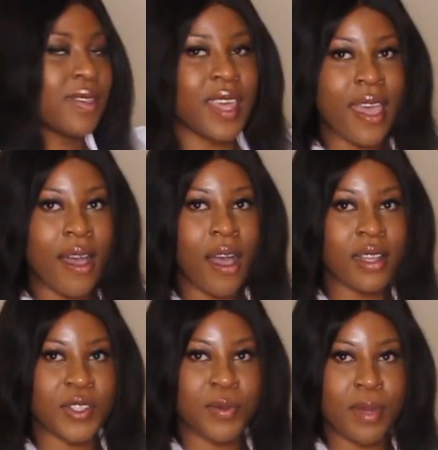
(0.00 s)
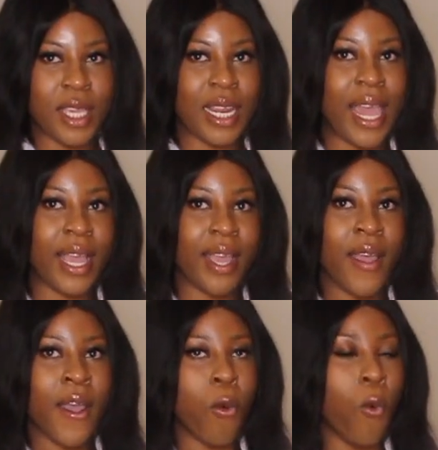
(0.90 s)
They are, to me, like
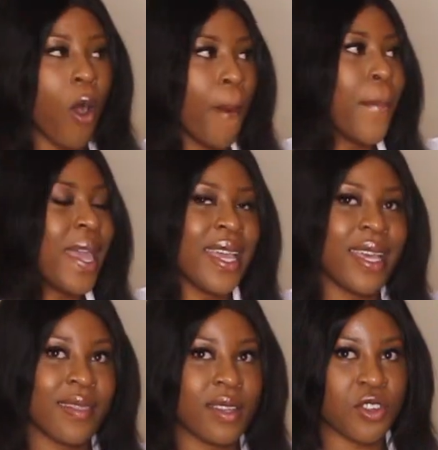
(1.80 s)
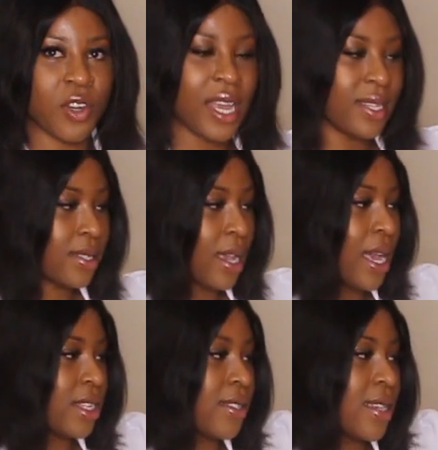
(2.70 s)
what make the dress.
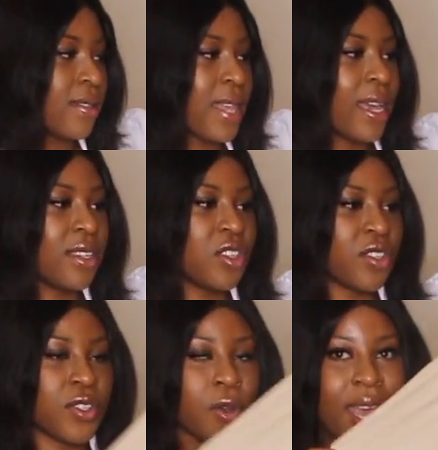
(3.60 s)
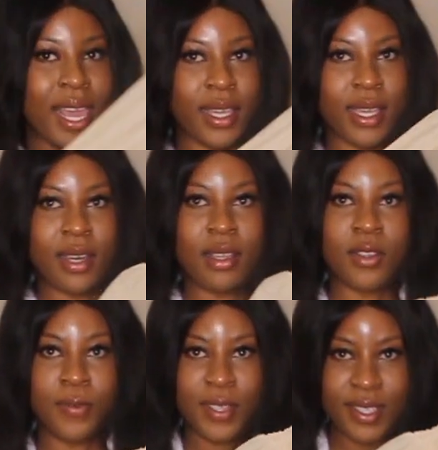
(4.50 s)
I just think that it's just so elegant and
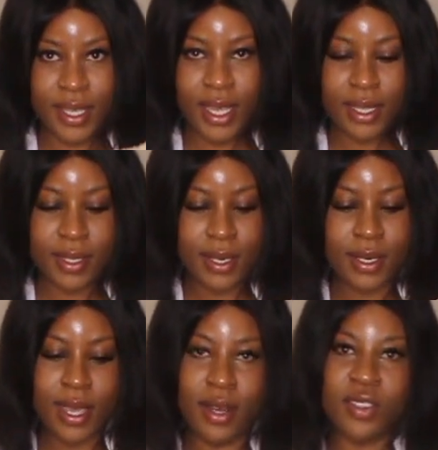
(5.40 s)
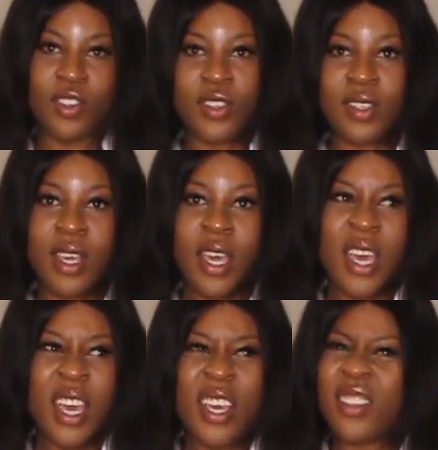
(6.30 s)
sophisticated, and it's just
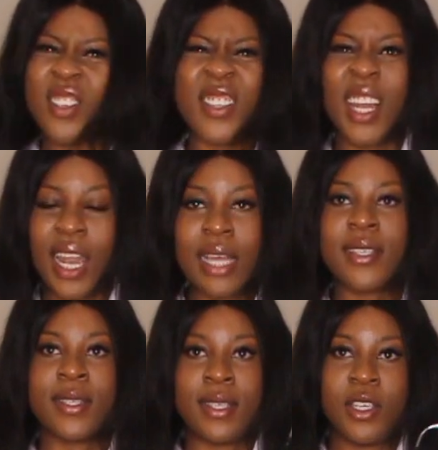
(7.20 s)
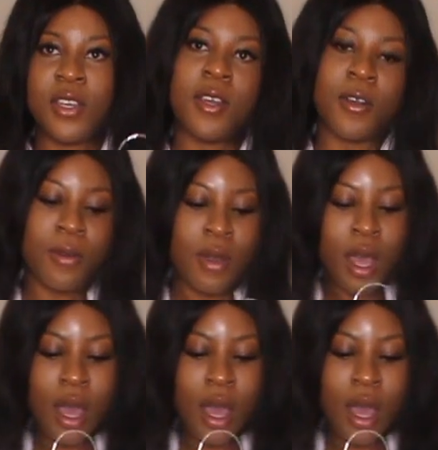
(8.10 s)
classy, you know.